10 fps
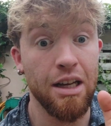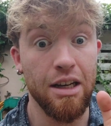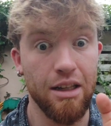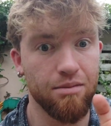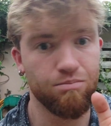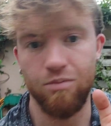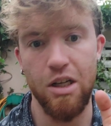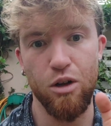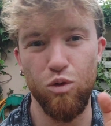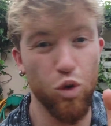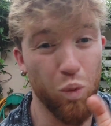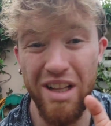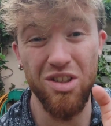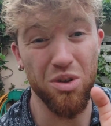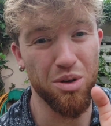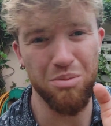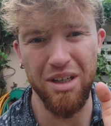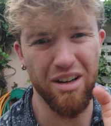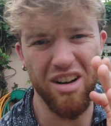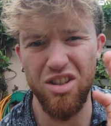And then, the winds come
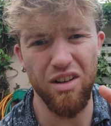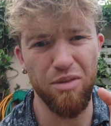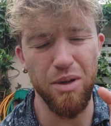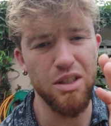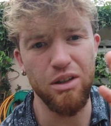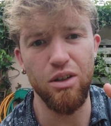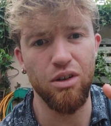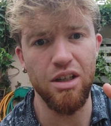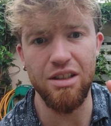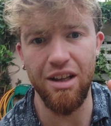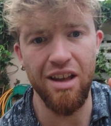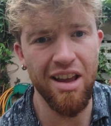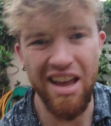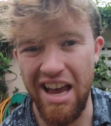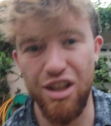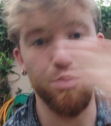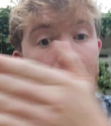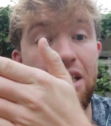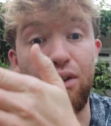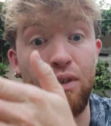and it knocks it off by 2 degrees and it ends up
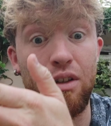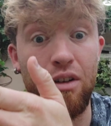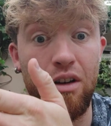at a different